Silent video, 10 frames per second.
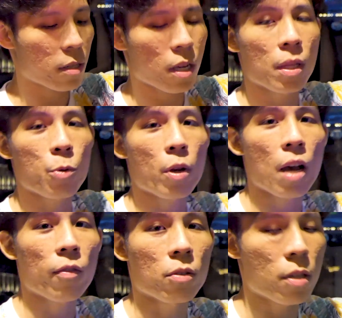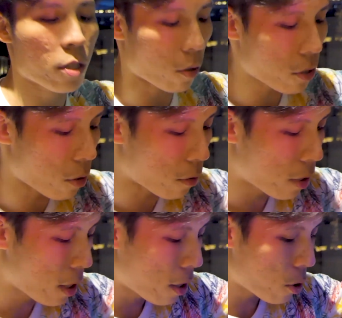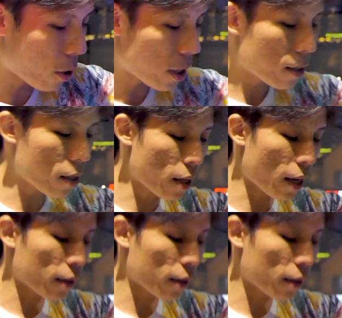system that we have on this console. So you can see